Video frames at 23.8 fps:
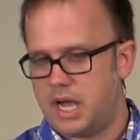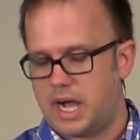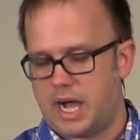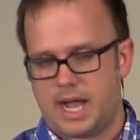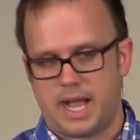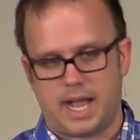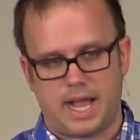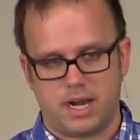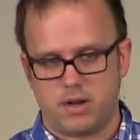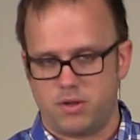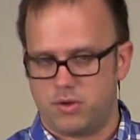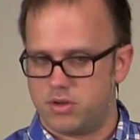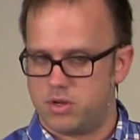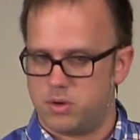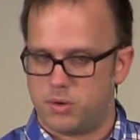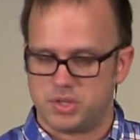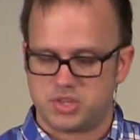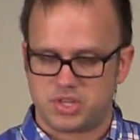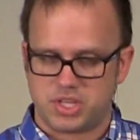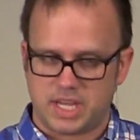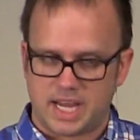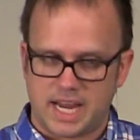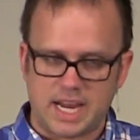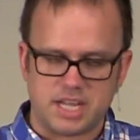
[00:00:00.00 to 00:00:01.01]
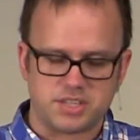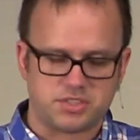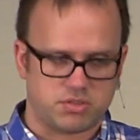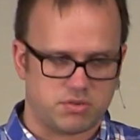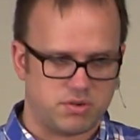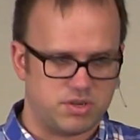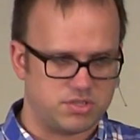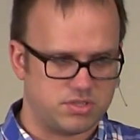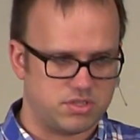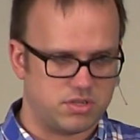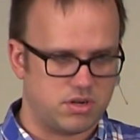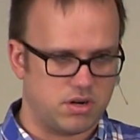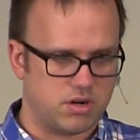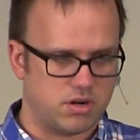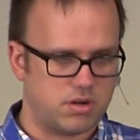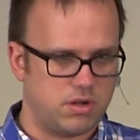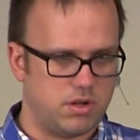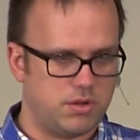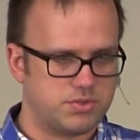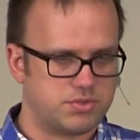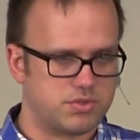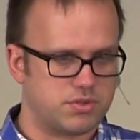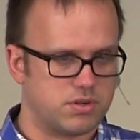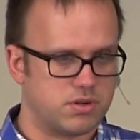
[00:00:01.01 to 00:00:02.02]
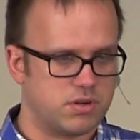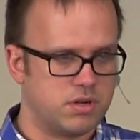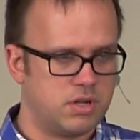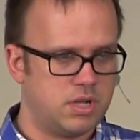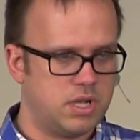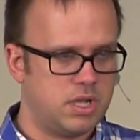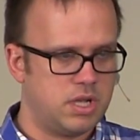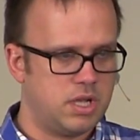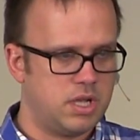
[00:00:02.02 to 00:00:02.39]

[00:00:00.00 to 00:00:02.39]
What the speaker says: I don't know what the answer is in our culture,